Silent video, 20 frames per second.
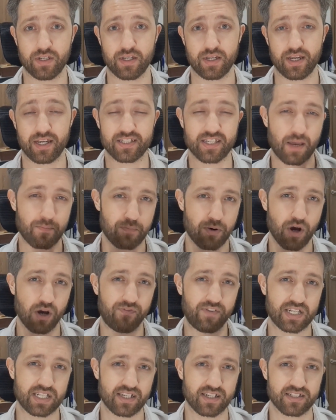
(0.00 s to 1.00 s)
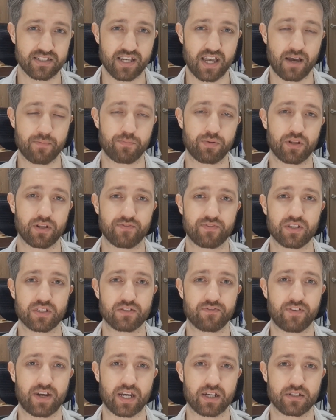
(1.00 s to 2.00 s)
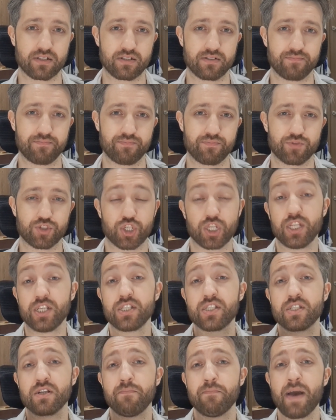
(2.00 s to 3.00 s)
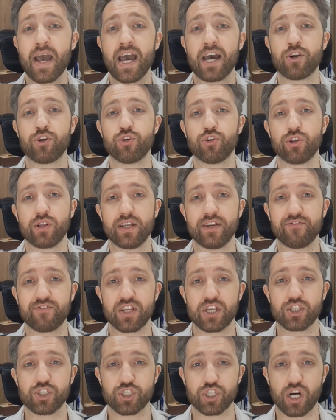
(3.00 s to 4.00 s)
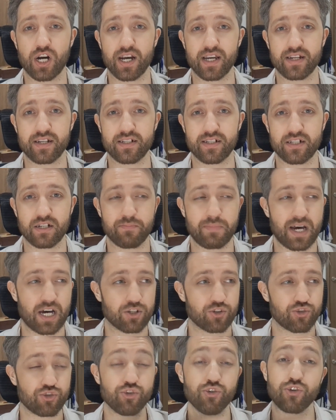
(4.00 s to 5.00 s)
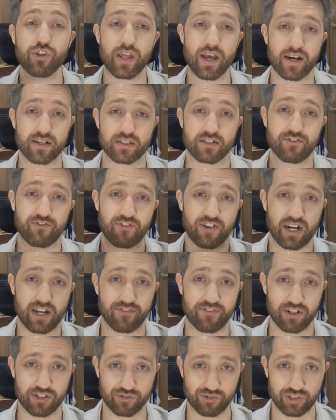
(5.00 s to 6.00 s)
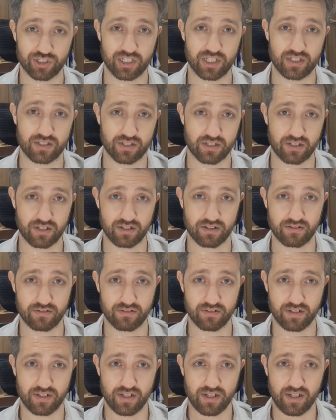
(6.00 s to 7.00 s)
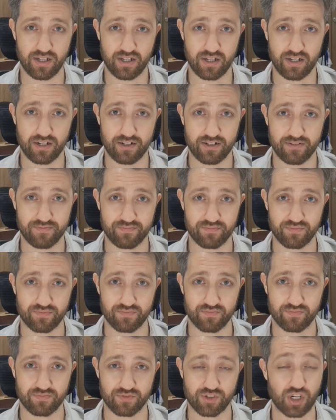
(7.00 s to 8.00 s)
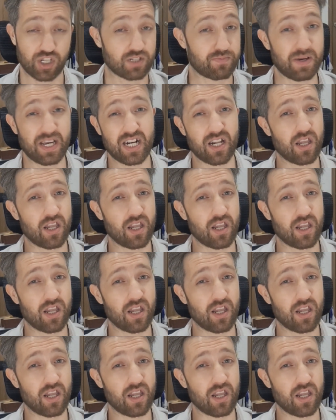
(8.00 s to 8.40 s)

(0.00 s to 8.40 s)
is a perfect example of this fact. So this is a man who lived in China about 2,500 years ago. So it's been a